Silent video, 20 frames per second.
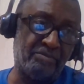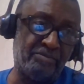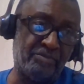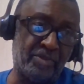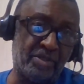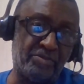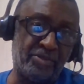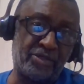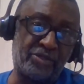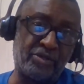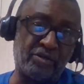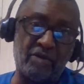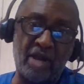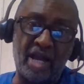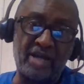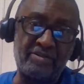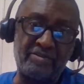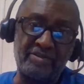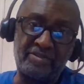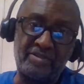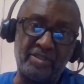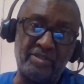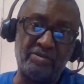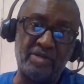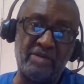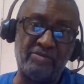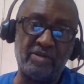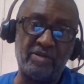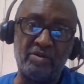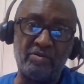meritocracy,
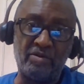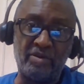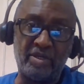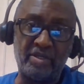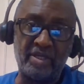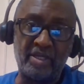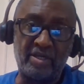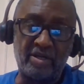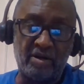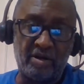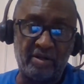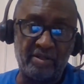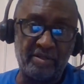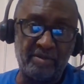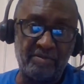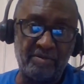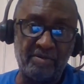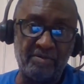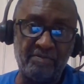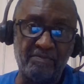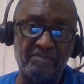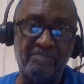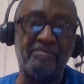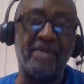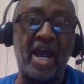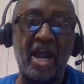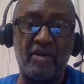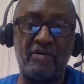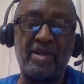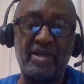whatever the word they call it,
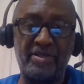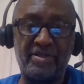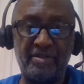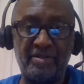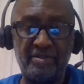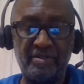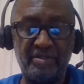merit.